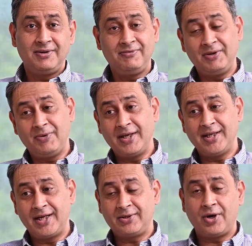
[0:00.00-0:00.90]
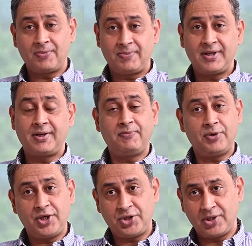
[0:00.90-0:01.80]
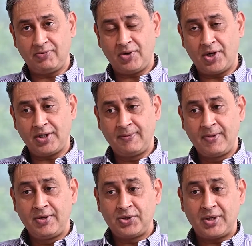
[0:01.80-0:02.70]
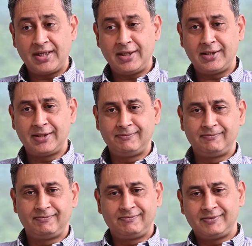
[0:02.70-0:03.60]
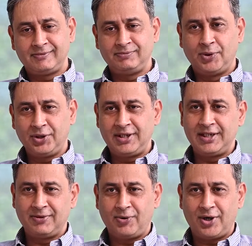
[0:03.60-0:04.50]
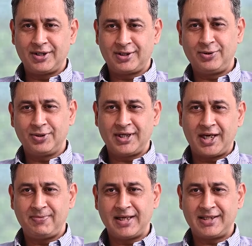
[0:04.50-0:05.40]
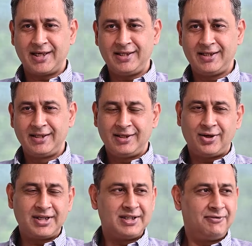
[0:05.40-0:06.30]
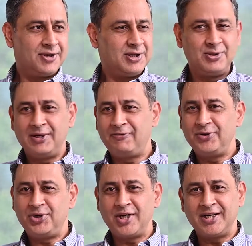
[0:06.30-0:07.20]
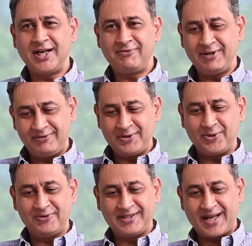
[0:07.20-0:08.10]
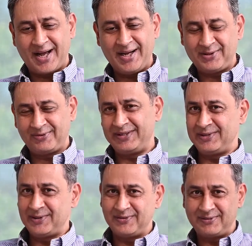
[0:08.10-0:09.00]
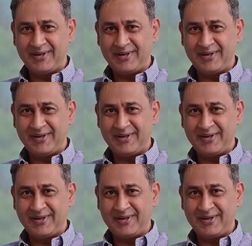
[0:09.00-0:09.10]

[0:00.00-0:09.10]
we won that corporate reputation award. So I think both these awards go side by side. Now it's difficult to differentiate that. Will we go with heart or will we go with